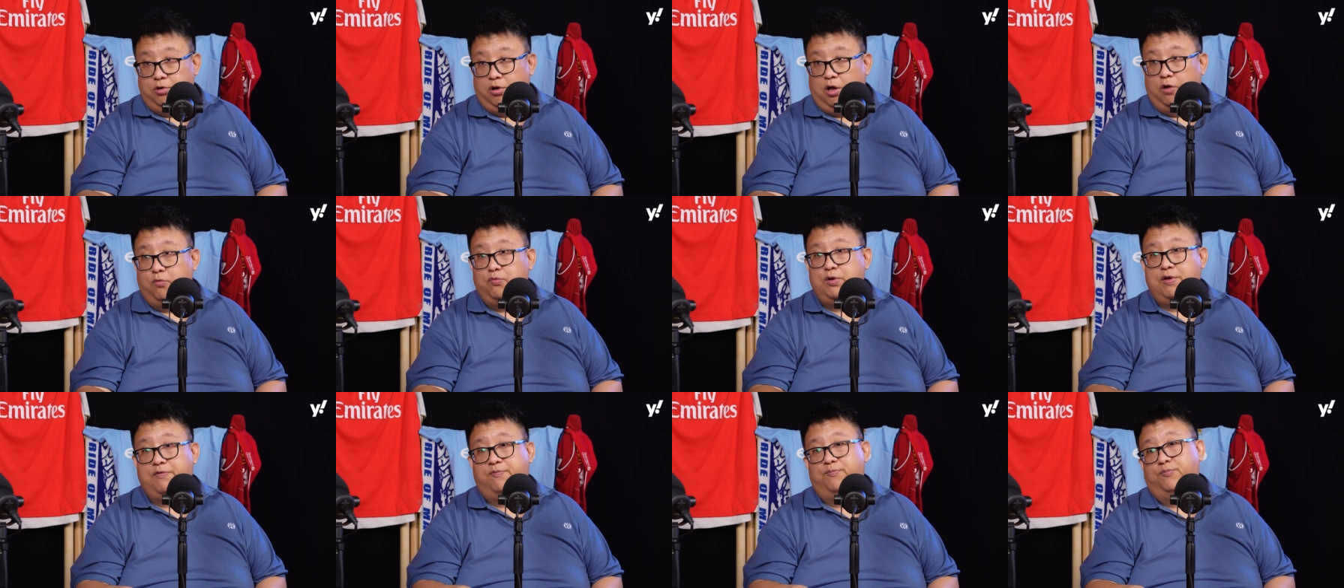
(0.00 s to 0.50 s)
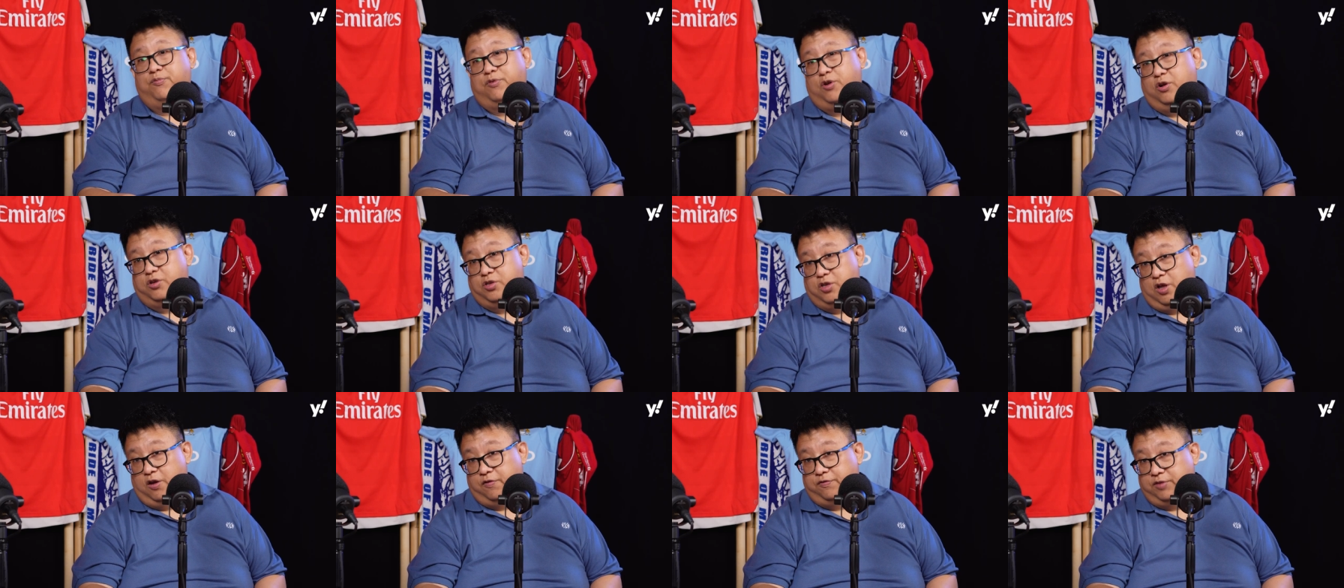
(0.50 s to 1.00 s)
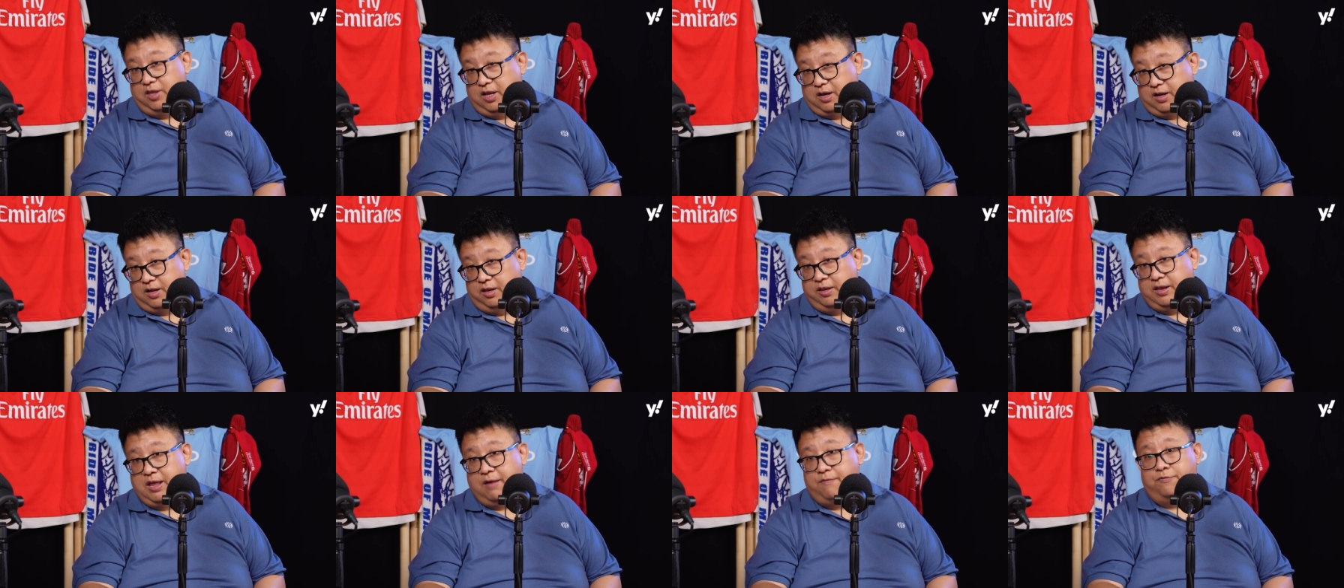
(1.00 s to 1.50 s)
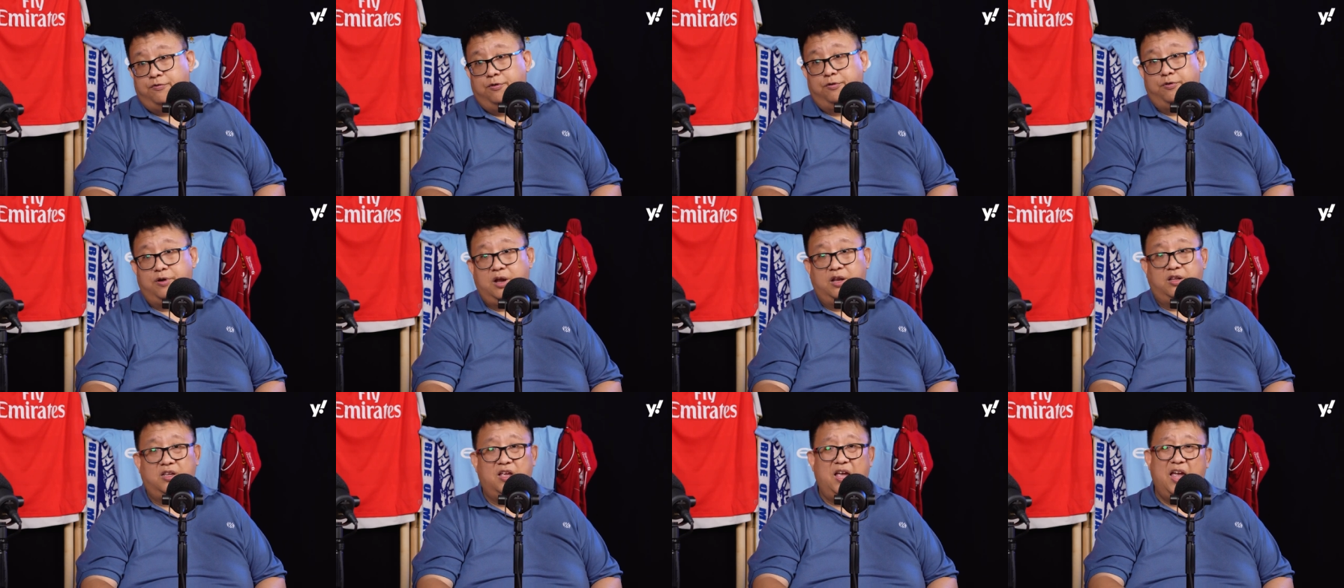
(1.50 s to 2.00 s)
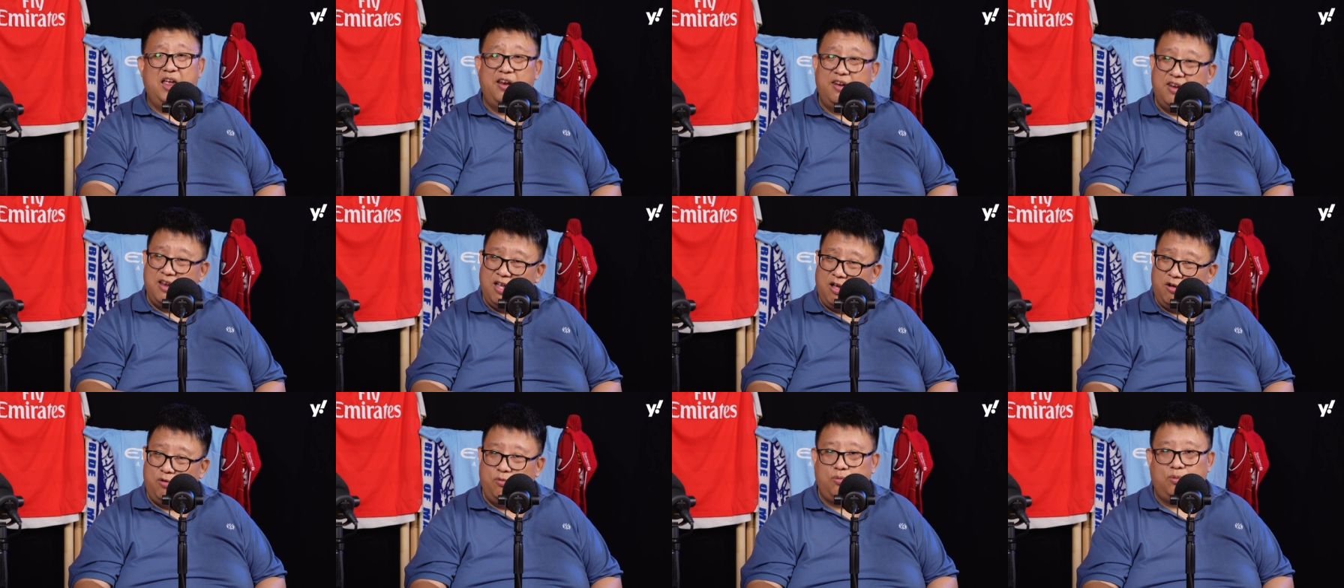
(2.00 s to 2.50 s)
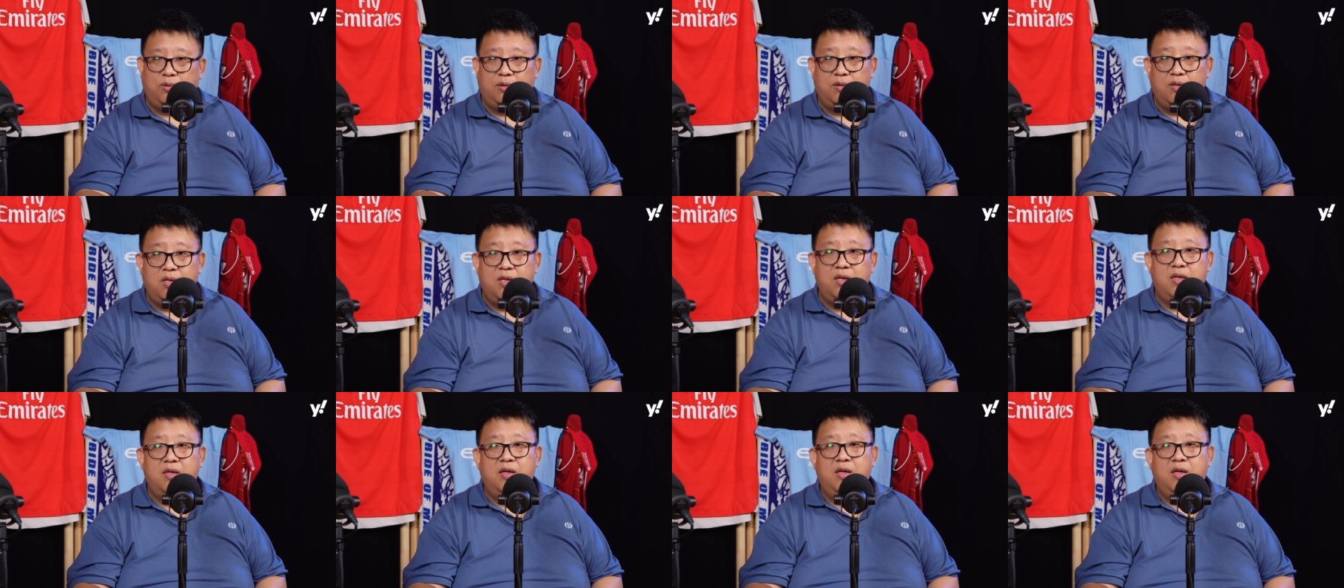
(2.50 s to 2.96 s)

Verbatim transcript: long. We've sort of taken them for granted, and now we,